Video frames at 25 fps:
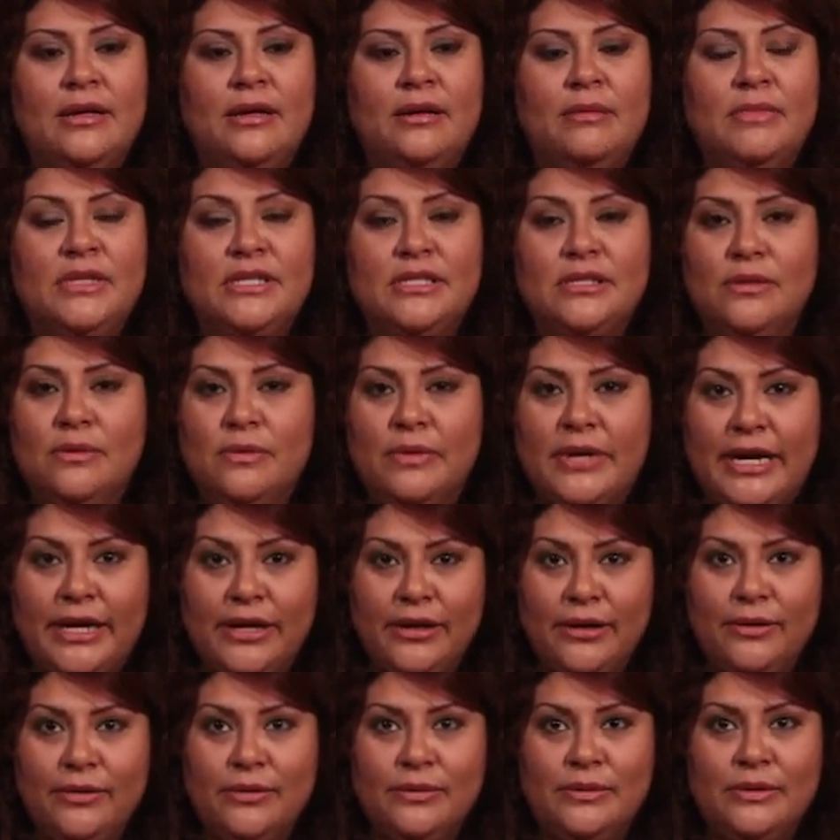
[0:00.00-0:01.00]
Miss
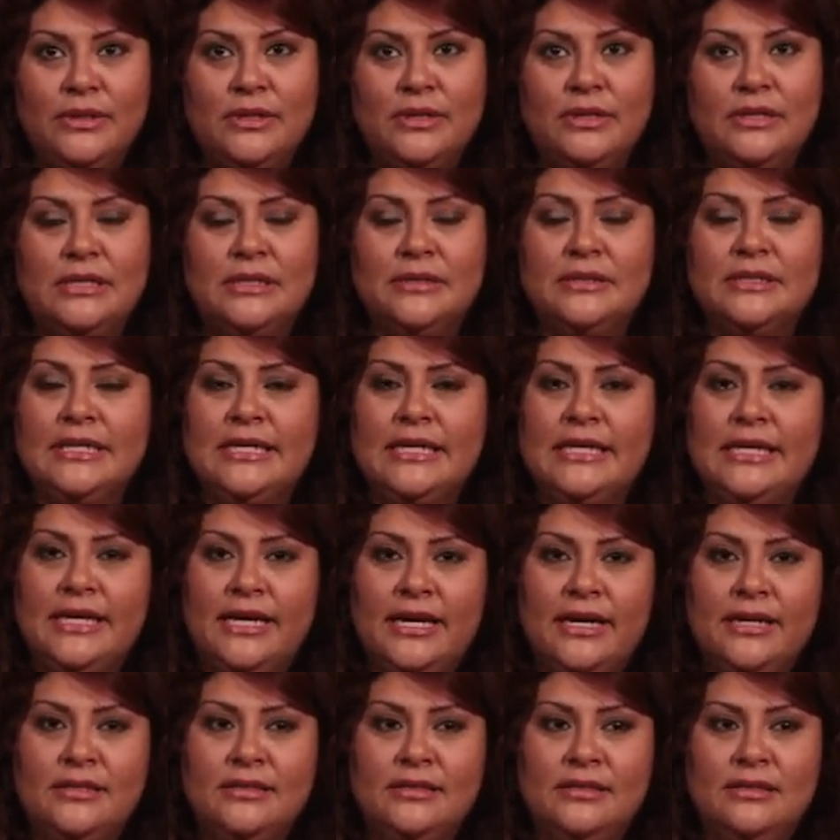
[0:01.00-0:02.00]
Loredo? And I was like,
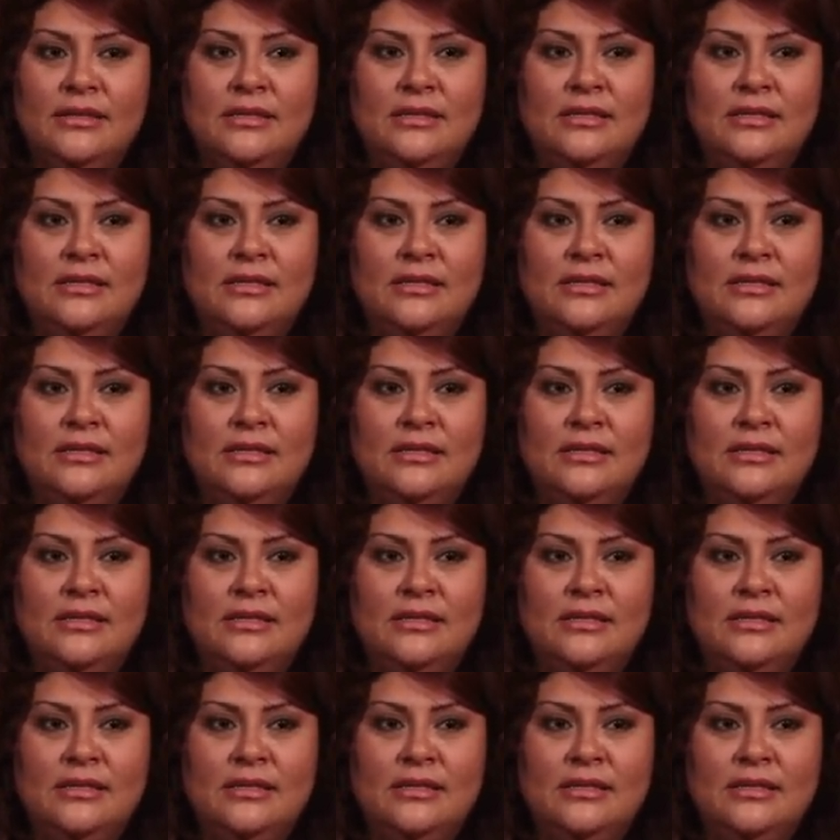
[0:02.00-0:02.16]
yes.